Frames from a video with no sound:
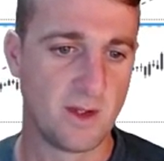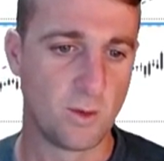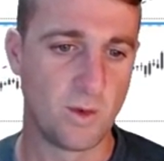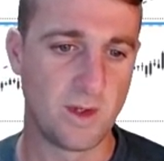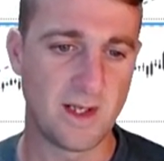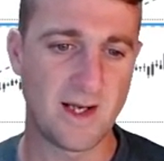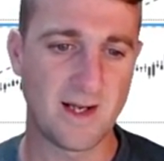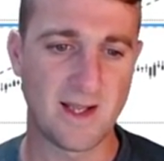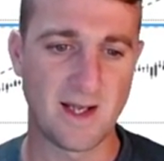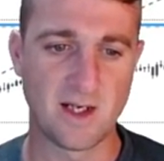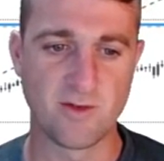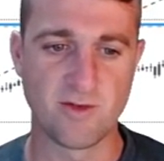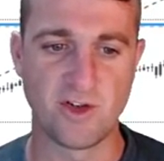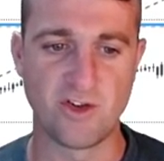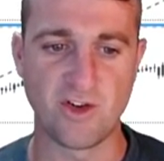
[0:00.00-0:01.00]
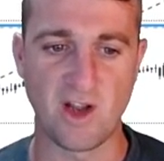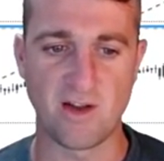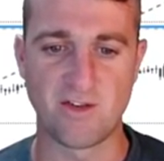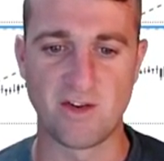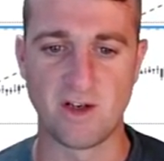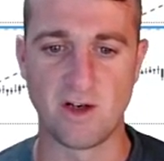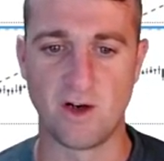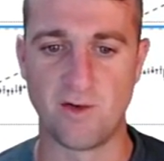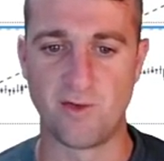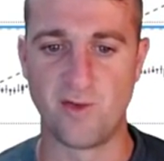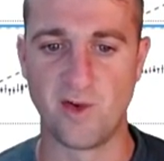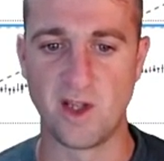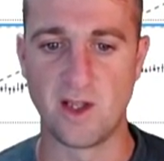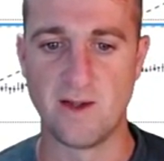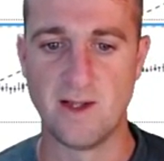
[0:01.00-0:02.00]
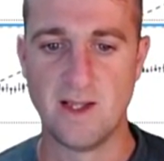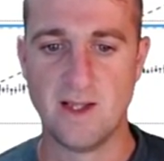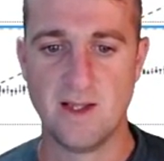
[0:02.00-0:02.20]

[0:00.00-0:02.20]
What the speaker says: We are kind of rejecting off the